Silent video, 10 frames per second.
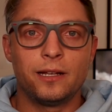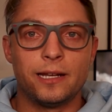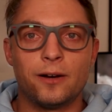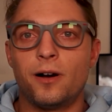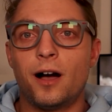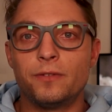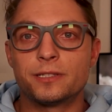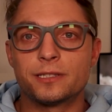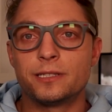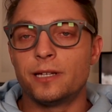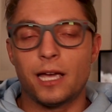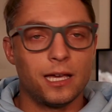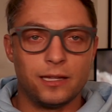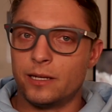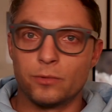Now, obviously,
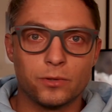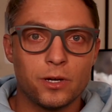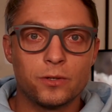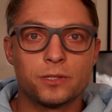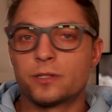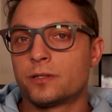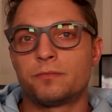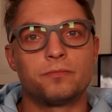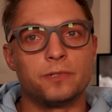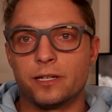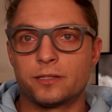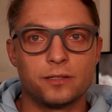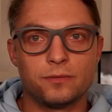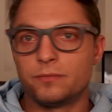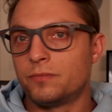the Emerald Coast,
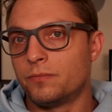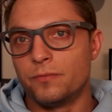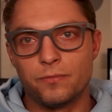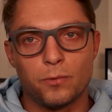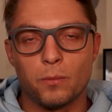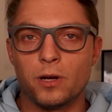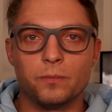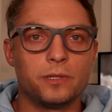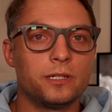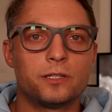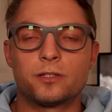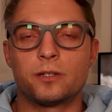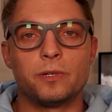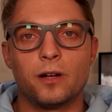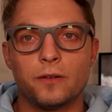Destin, Fort Walton Beach, I
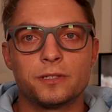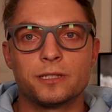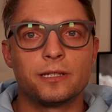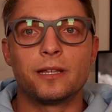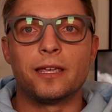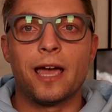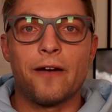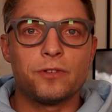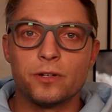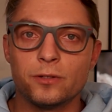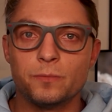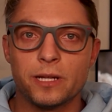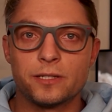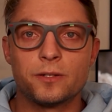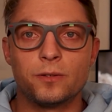mean, obviously, you have to include
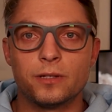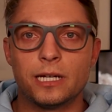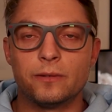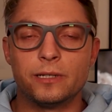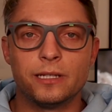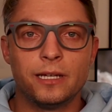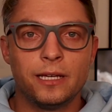Pensacola in that one,